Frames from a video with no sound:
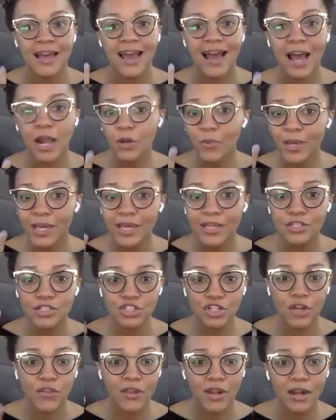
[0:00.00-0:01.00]
How do we
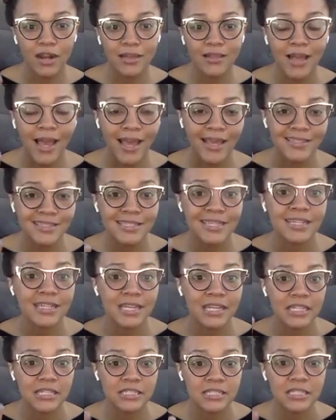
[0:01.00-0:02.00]
ensure that our clients get
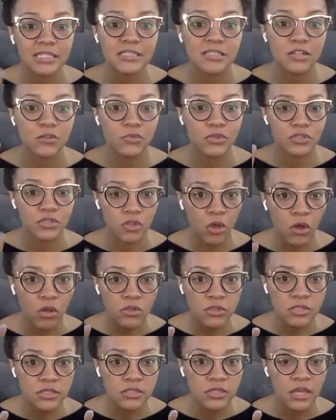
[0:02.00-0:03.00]
consistent
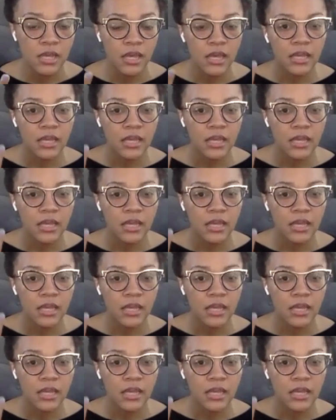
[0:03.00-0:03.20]
results?